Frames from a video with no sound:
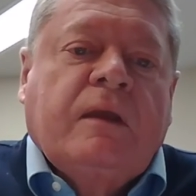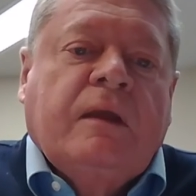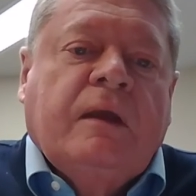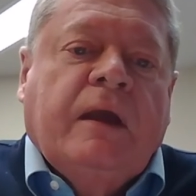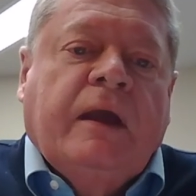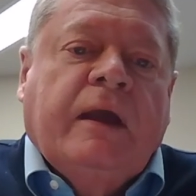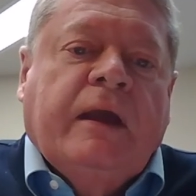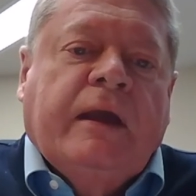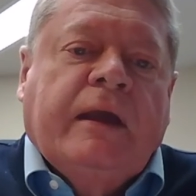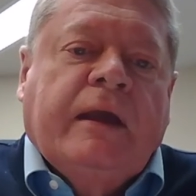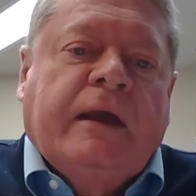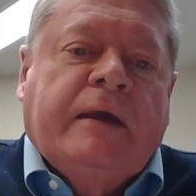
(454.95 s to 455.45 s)

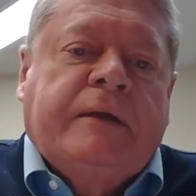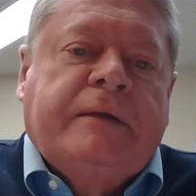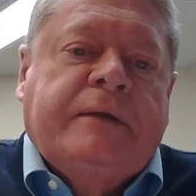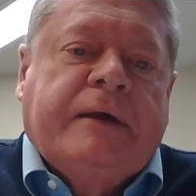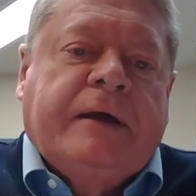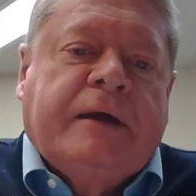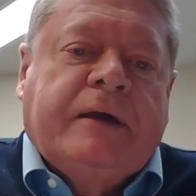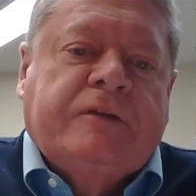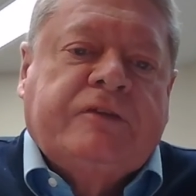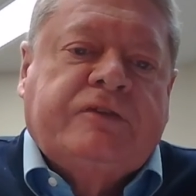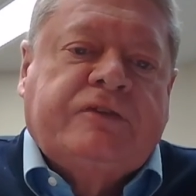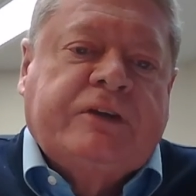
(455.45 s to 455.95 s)
and
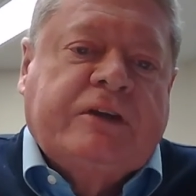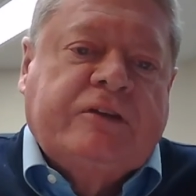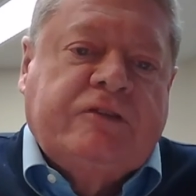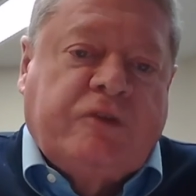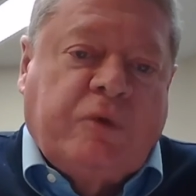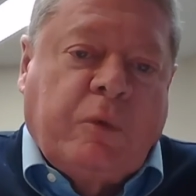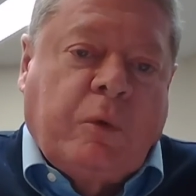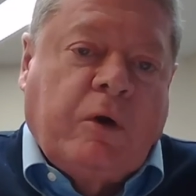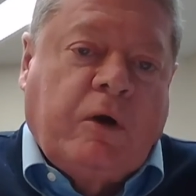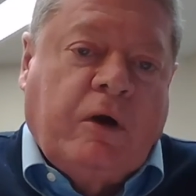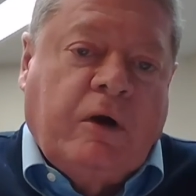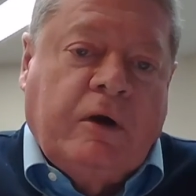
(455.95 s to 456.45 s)
uh,
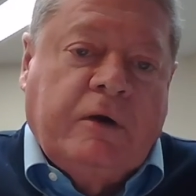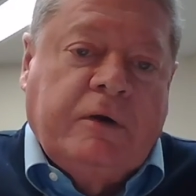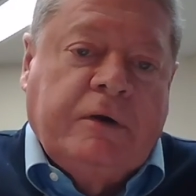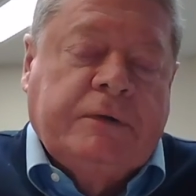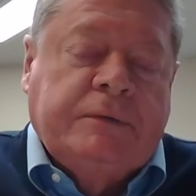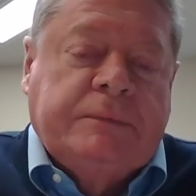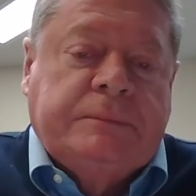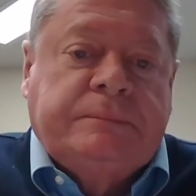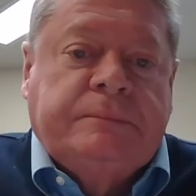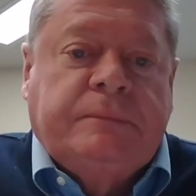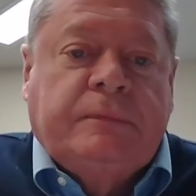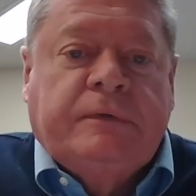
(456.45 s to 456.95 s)
sends word
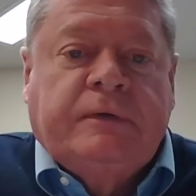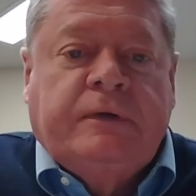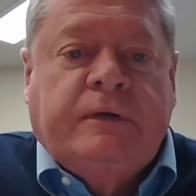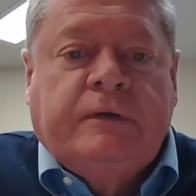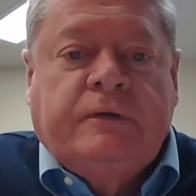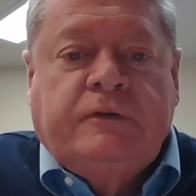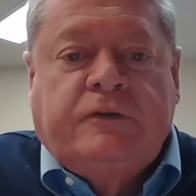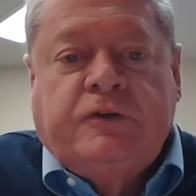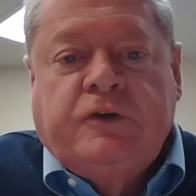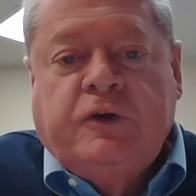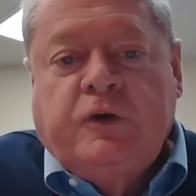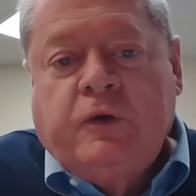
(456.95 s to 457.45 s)

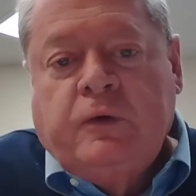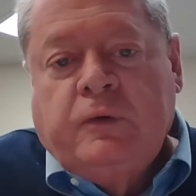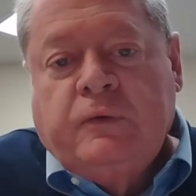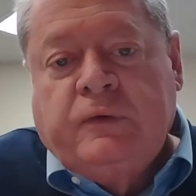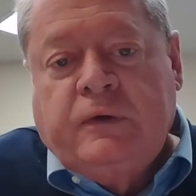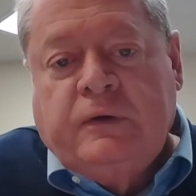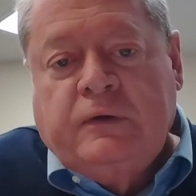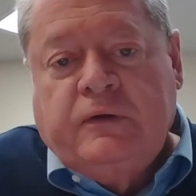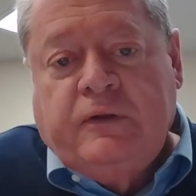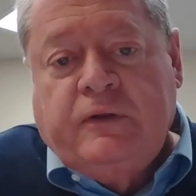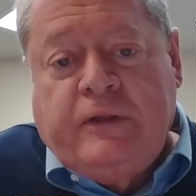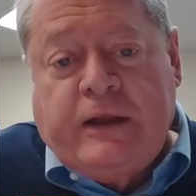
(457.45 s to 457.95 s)
to
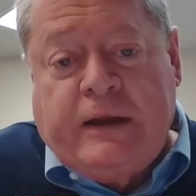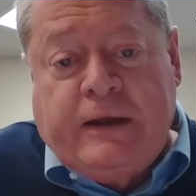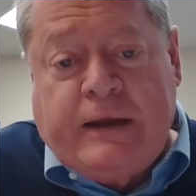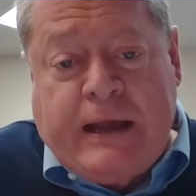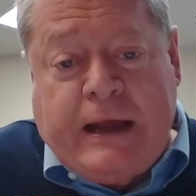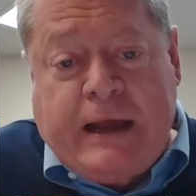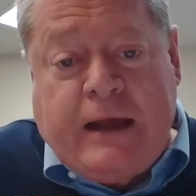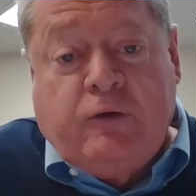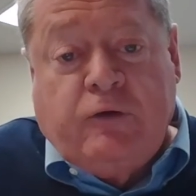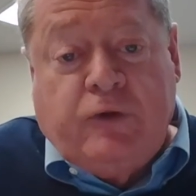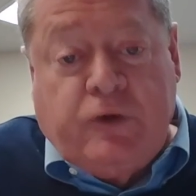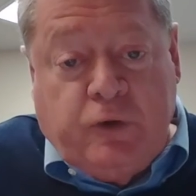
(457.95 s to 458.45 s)
the
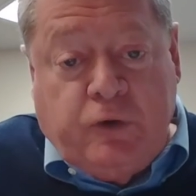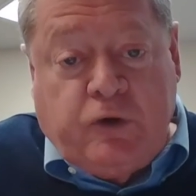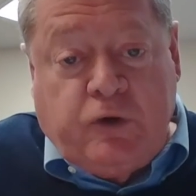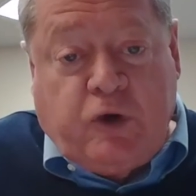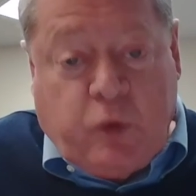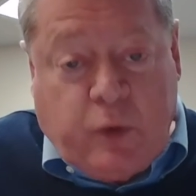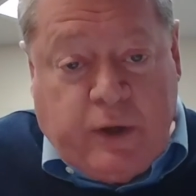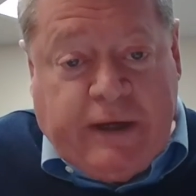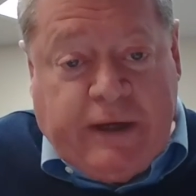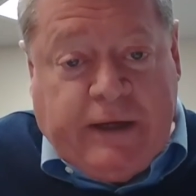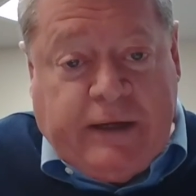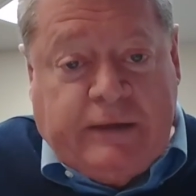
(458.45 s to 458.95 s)
now new
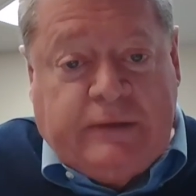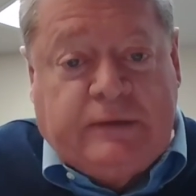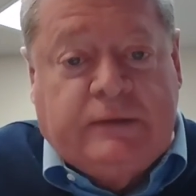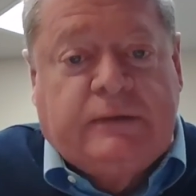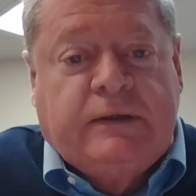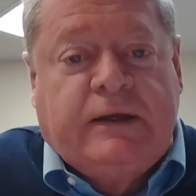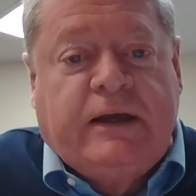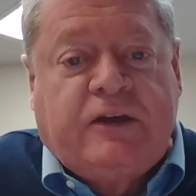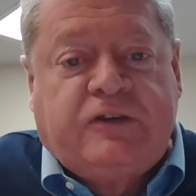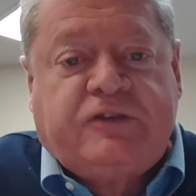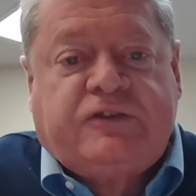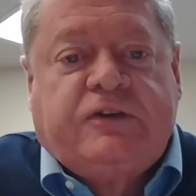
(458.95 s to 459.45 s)
queen,
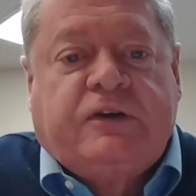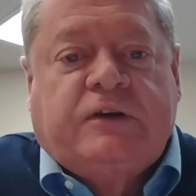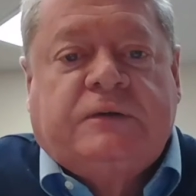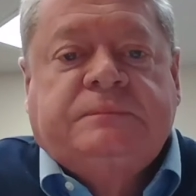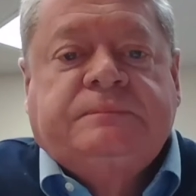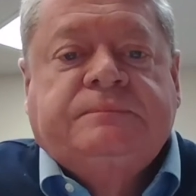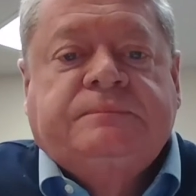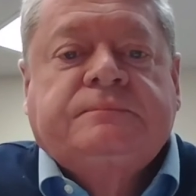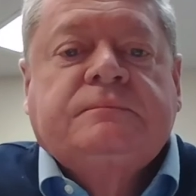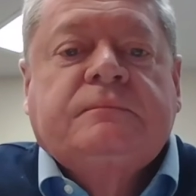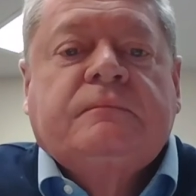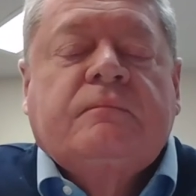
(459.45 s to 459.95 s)

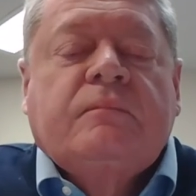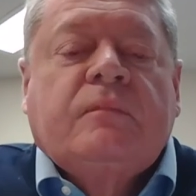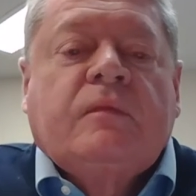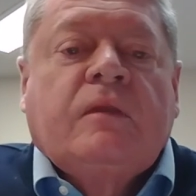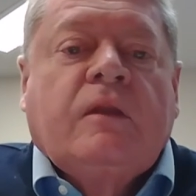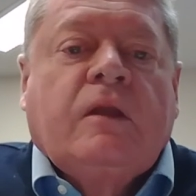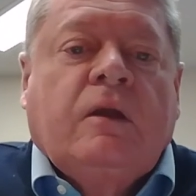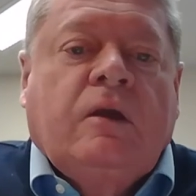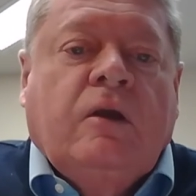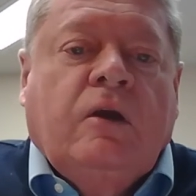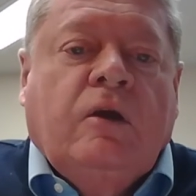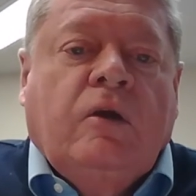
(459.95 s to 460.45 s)
Esther,
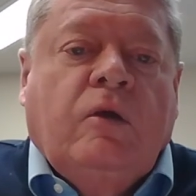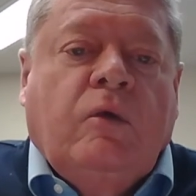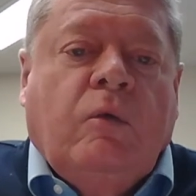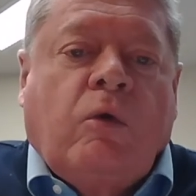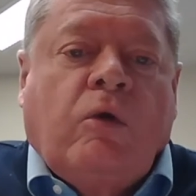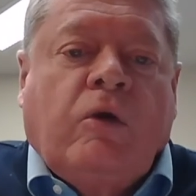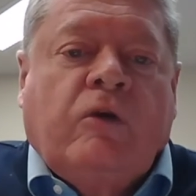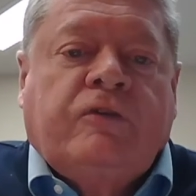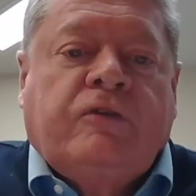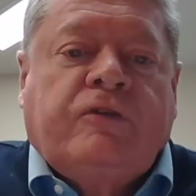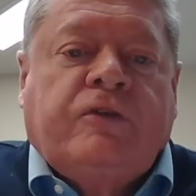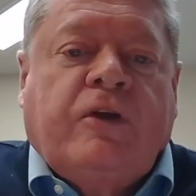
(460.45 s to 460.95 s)
who
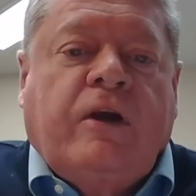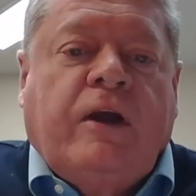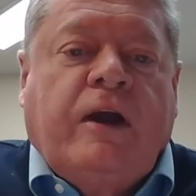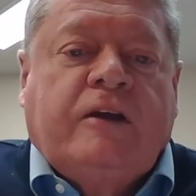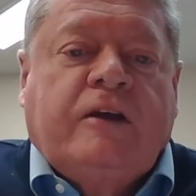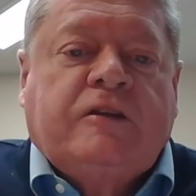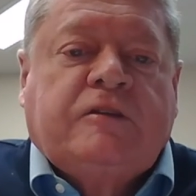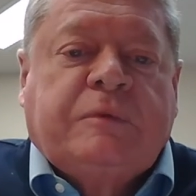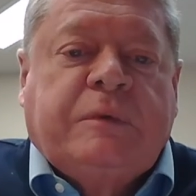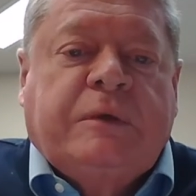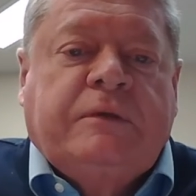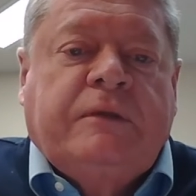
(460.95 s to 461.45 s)
warns her
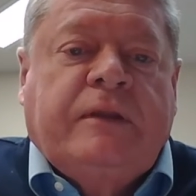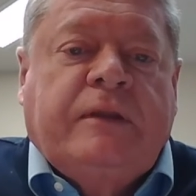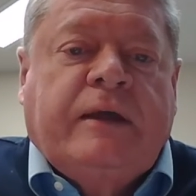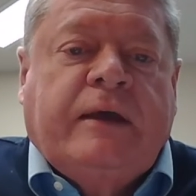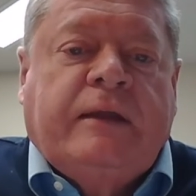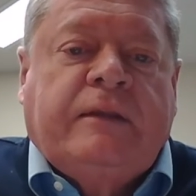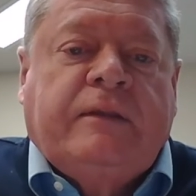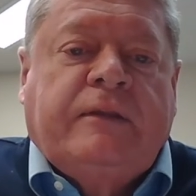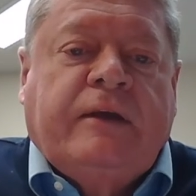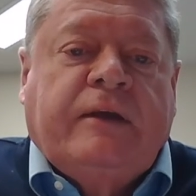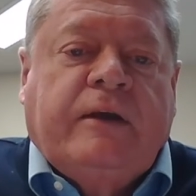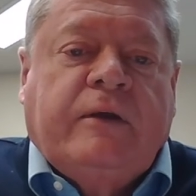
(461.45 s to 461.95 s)
husband
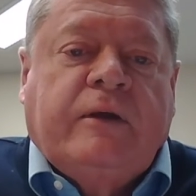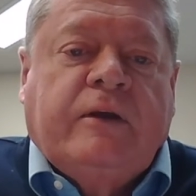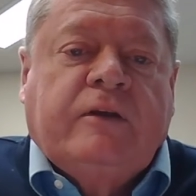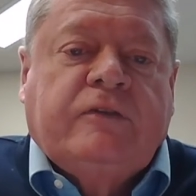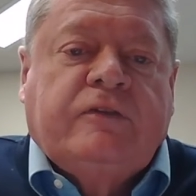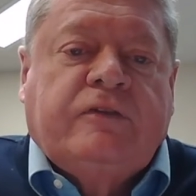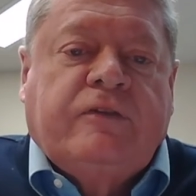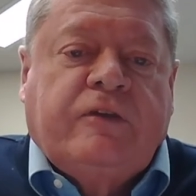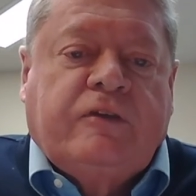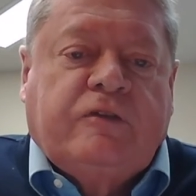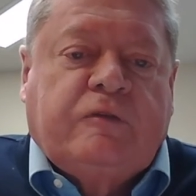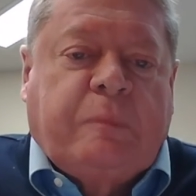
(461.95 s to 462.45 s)
that there
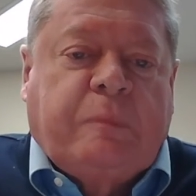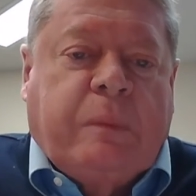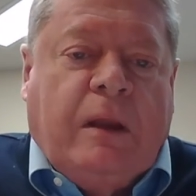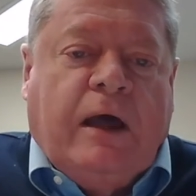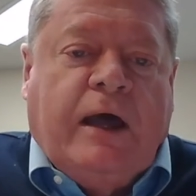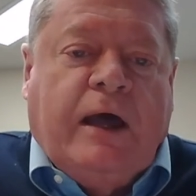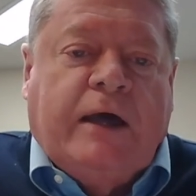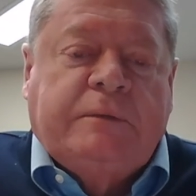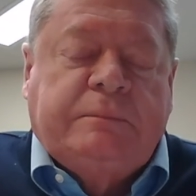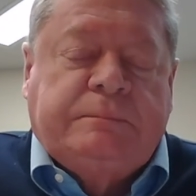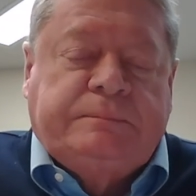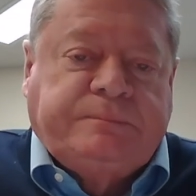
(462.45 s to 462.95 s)
is this
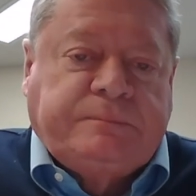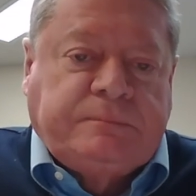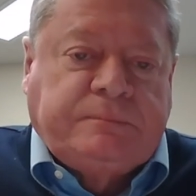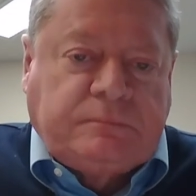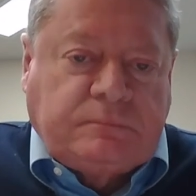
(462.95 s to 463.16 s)
plot